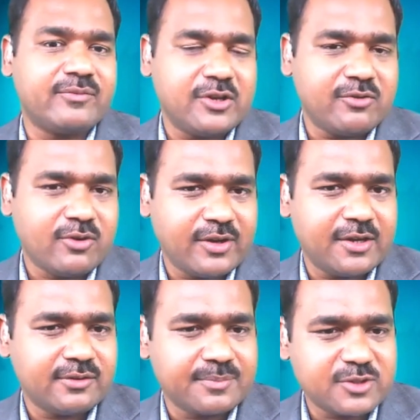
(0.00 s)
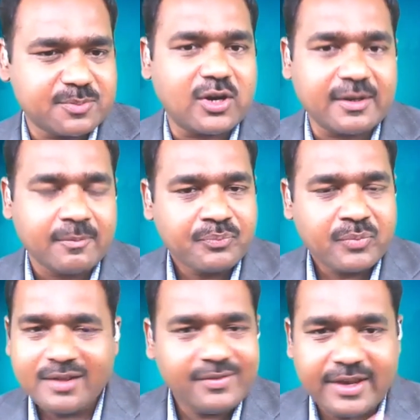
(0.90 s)
When you look into HubSpot,
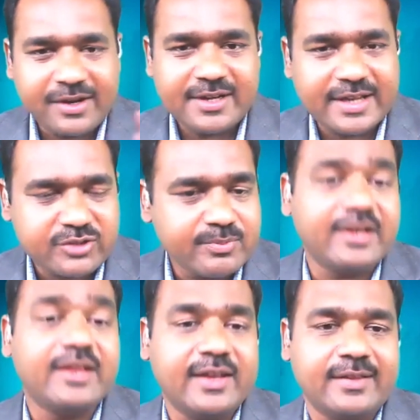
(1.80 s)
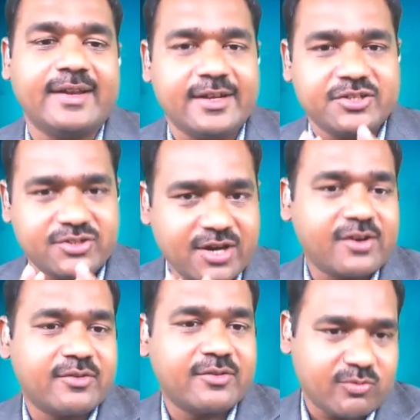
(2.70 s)
they didn't touch many things. They
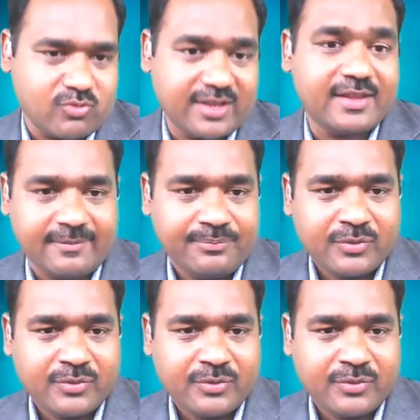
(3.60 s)
started with one thing.